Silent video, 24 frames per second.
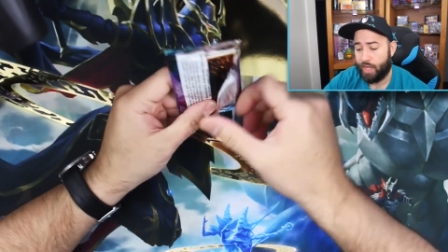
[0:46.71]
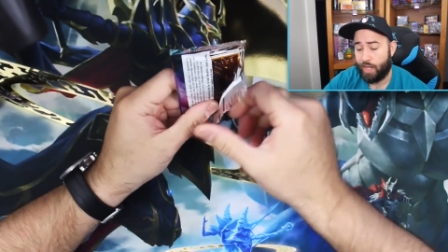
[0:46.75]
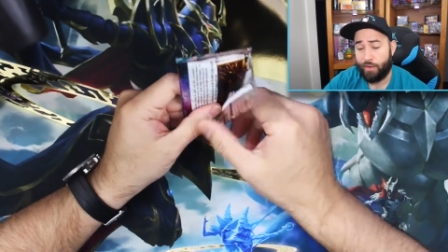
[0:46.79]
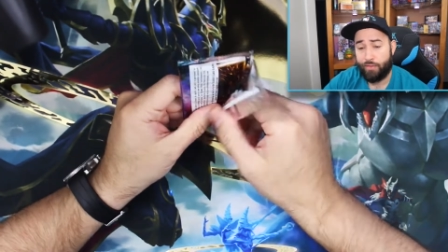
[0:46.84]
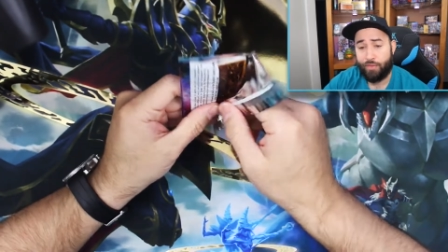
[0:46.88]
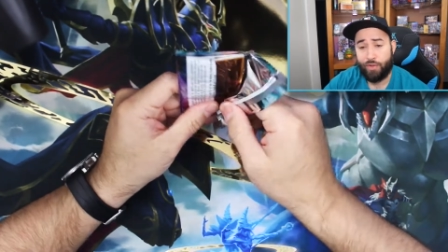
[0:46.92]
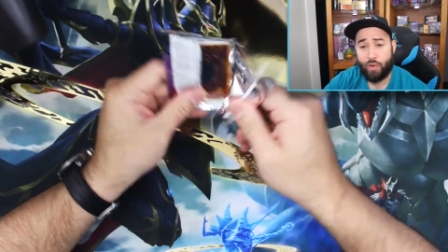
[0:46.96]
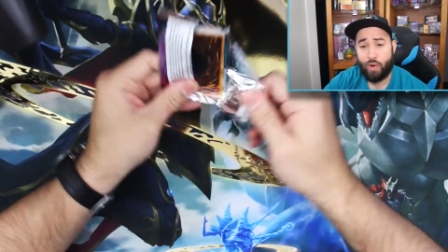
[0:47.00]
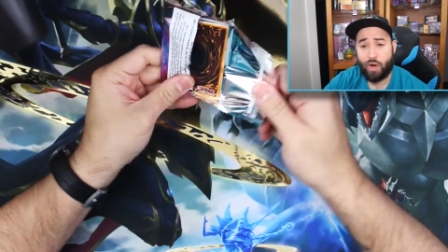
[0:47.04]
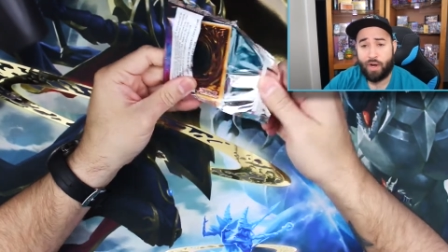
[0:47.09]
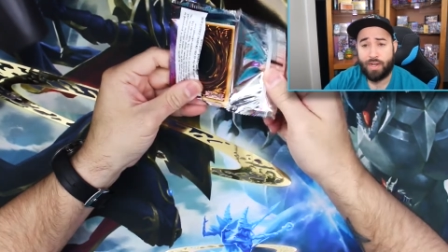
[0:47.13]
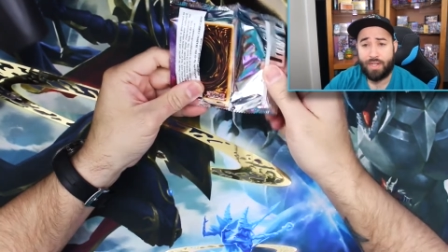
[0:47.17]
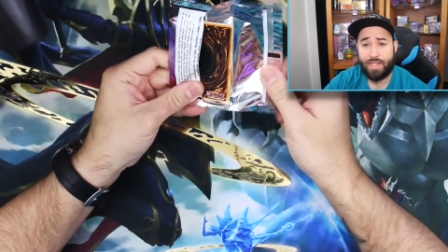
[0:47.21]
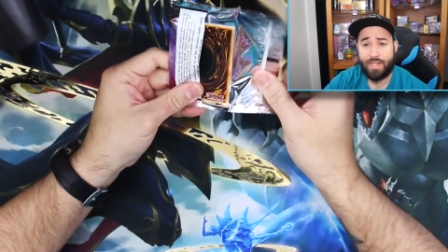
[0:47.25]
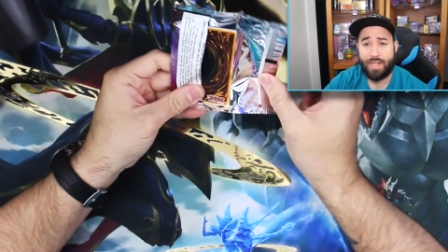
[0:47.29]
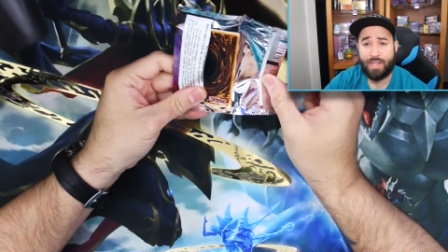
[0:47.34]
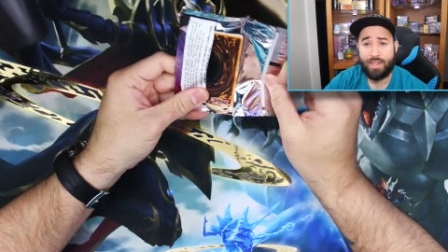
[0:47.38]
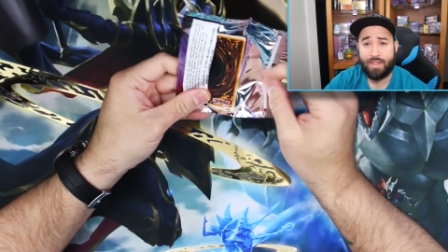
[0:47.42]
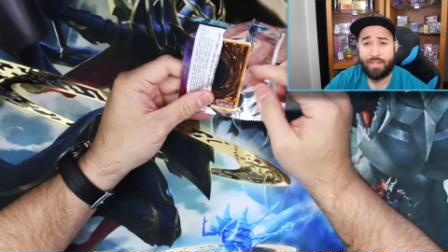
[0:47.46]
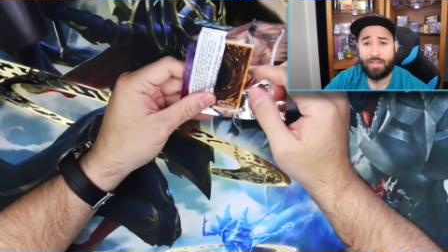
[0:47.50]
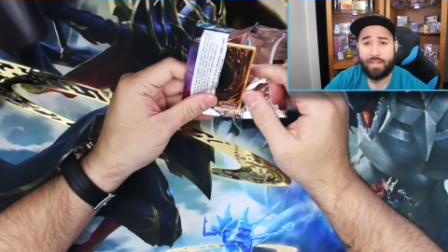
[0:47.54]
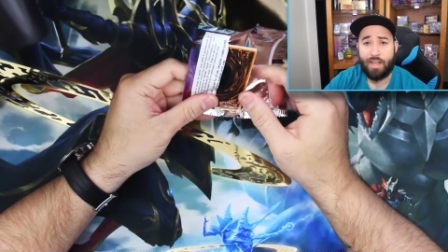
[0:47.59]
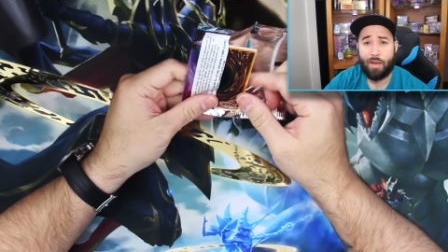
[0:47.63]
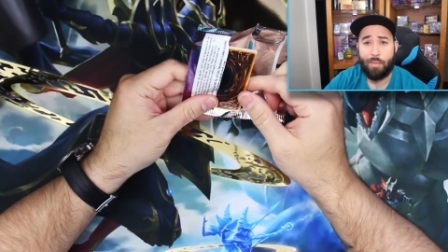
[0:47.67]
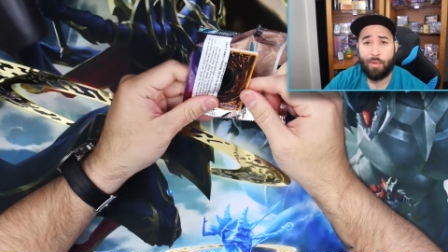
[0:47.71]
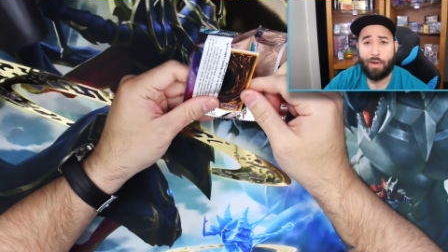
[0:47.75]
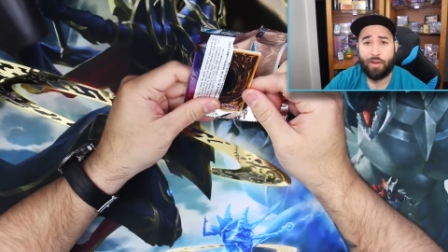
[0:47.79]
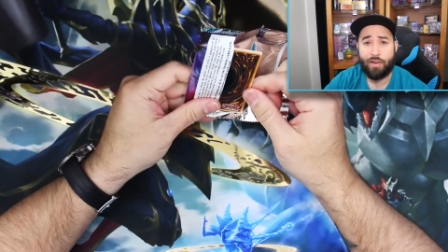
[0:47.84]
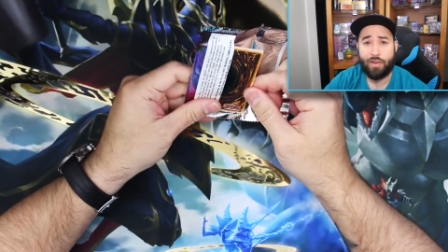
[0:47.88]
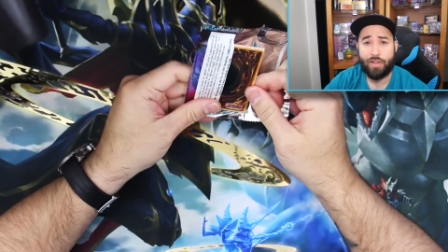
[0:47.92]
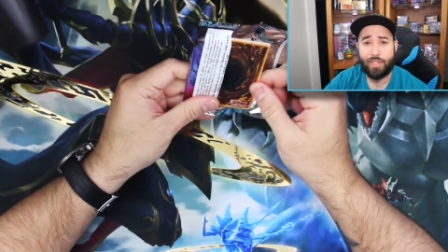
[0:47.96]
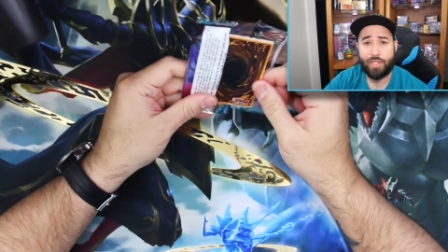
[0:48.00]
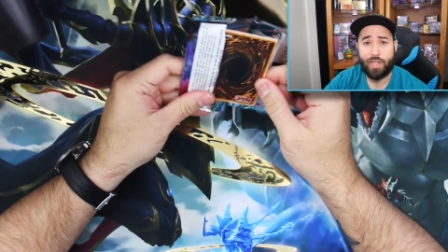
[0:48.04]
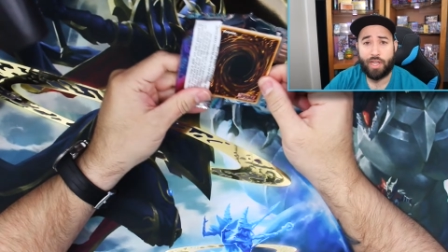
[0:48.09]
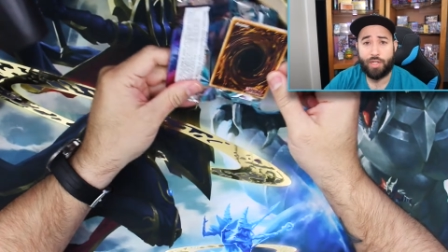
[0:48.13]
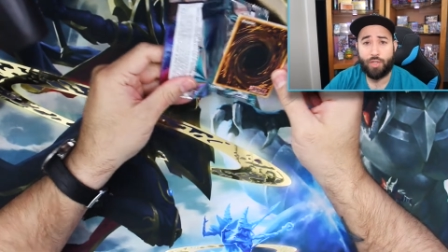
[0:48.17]
And if you are taking the time out of
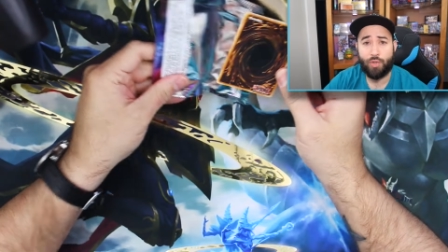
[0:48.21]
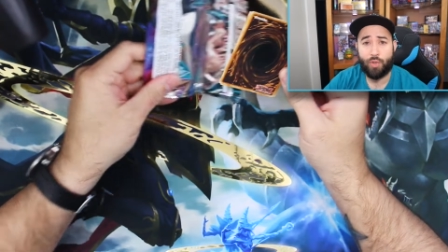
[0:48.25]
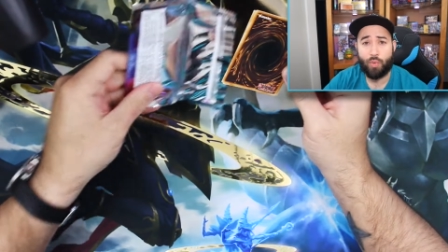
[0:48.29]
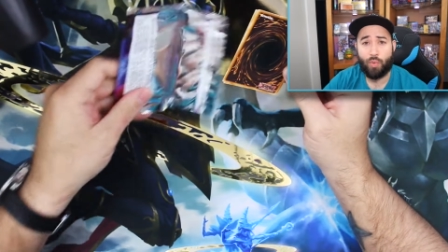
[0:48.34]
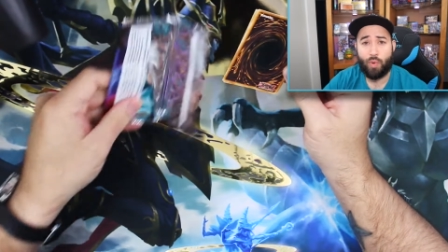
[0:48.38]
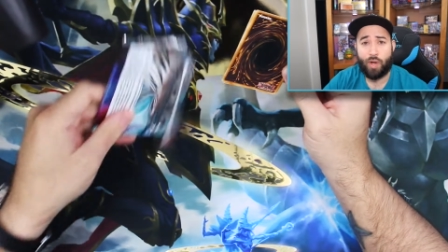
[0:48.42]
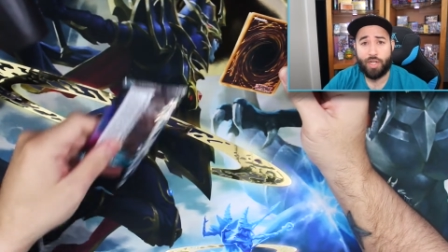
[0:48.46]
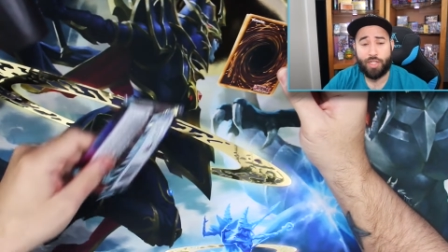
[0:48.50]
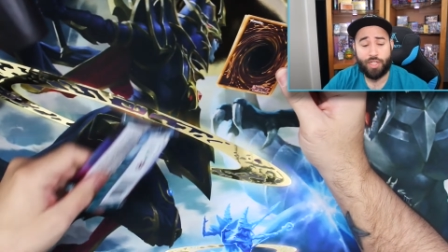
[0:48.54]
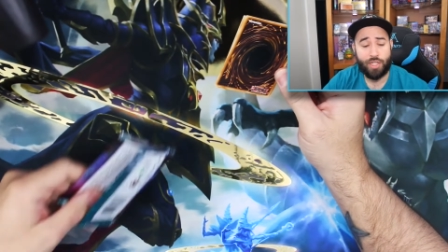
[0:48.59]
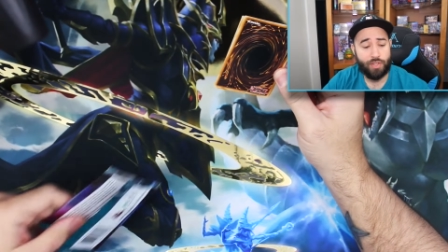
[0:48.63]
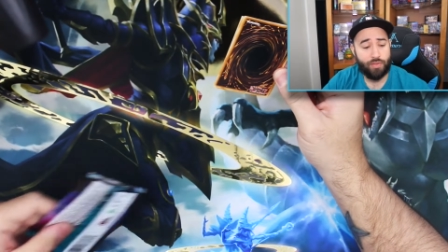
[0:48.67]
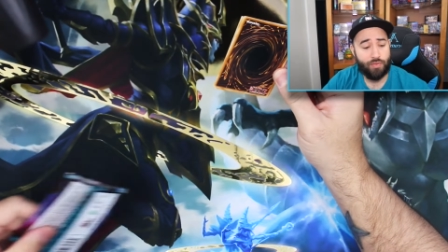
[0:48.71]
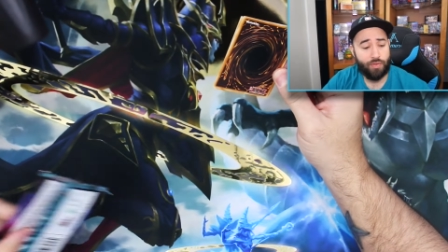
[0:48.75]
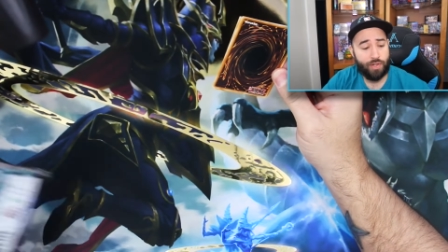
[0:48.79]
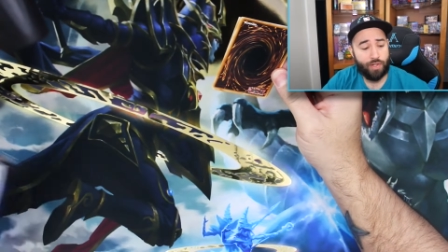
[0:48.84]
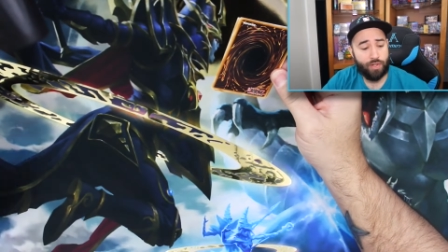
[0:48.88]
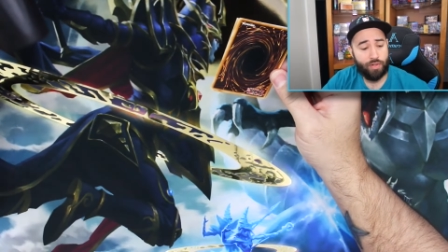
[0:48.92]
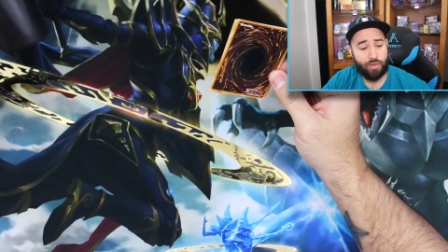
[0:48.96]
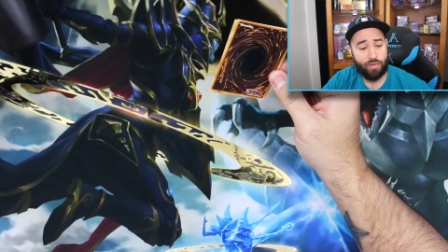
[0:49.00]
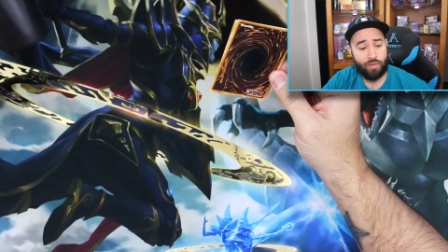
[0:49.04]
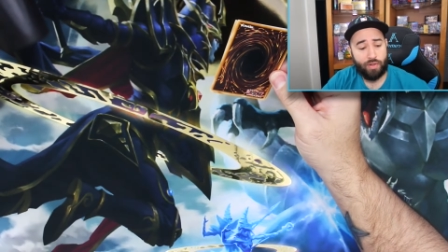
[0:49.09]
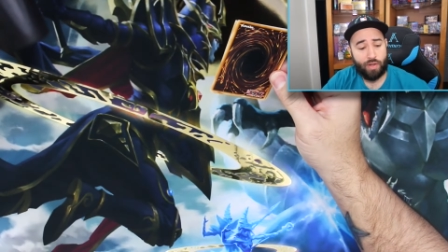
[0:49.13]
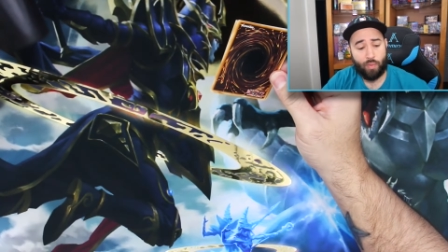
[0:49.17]
your schedule to watch this video,